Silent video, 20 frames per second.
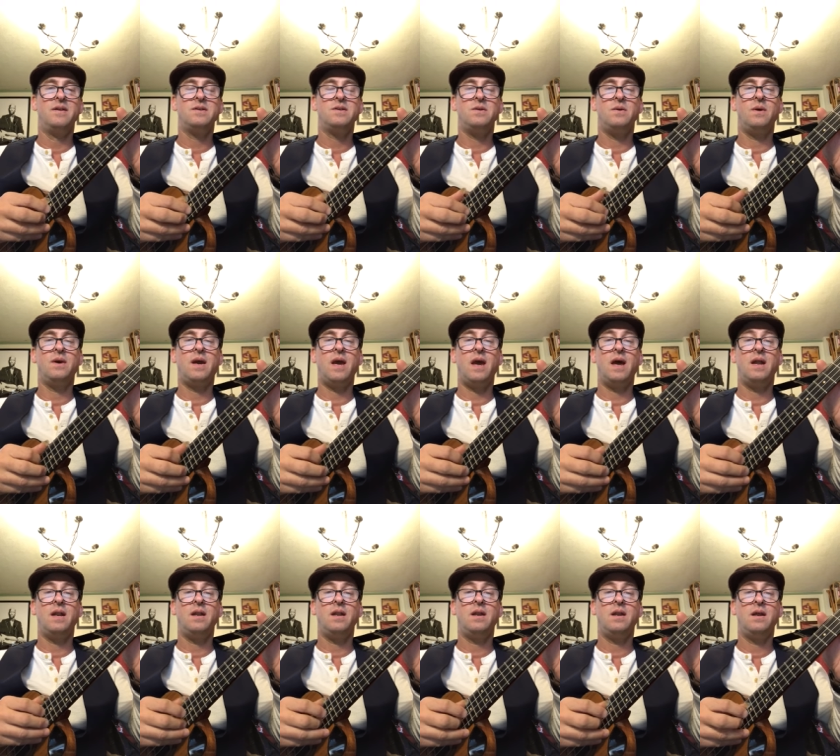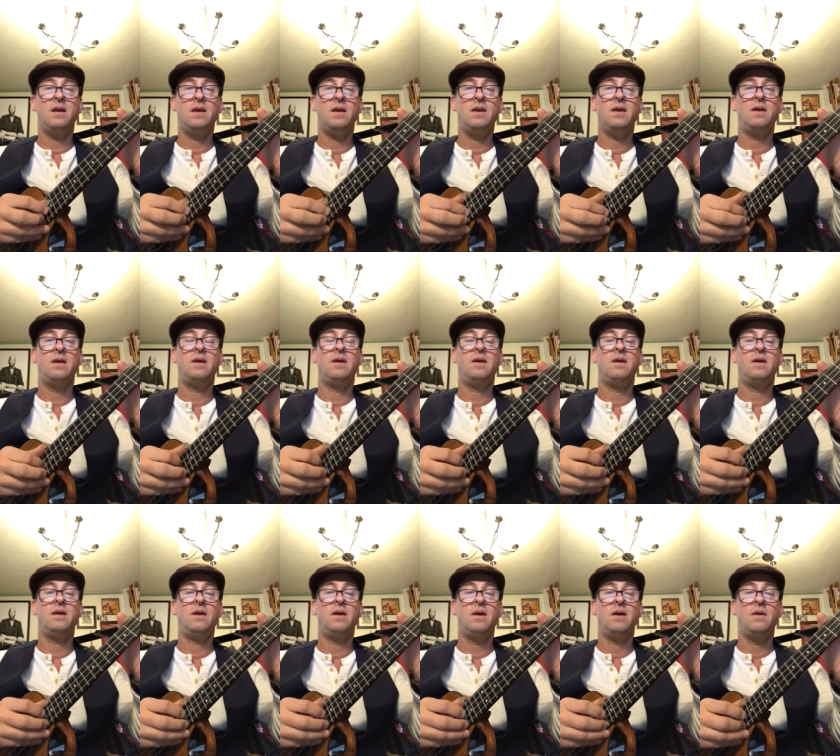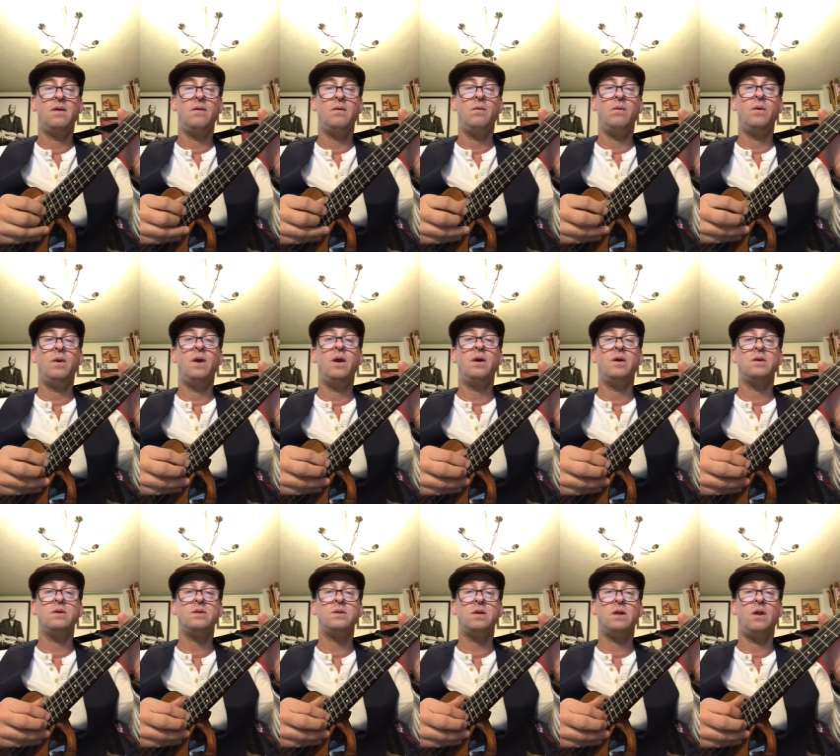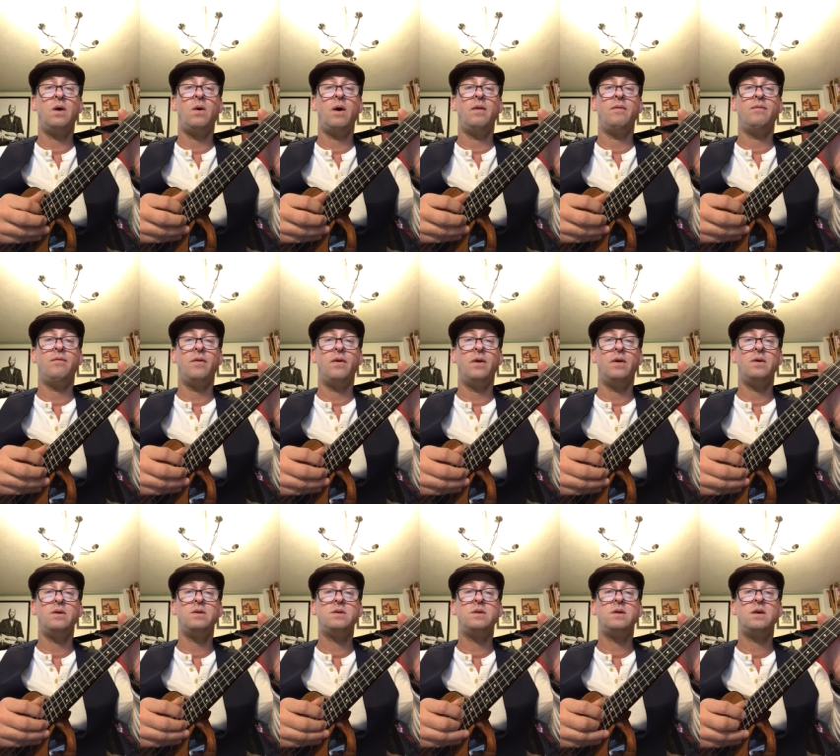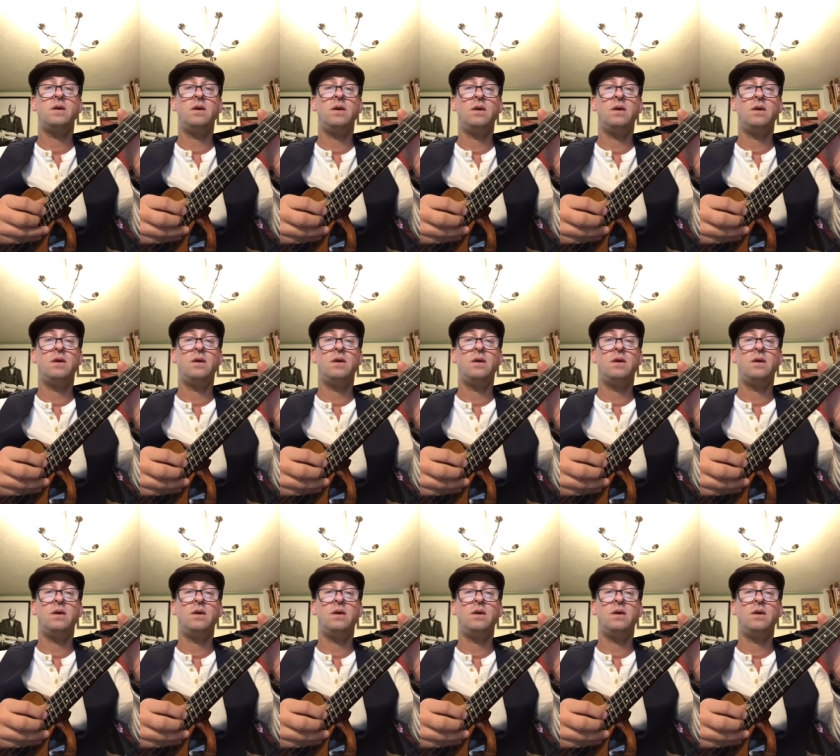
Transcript: So again, real slow at first.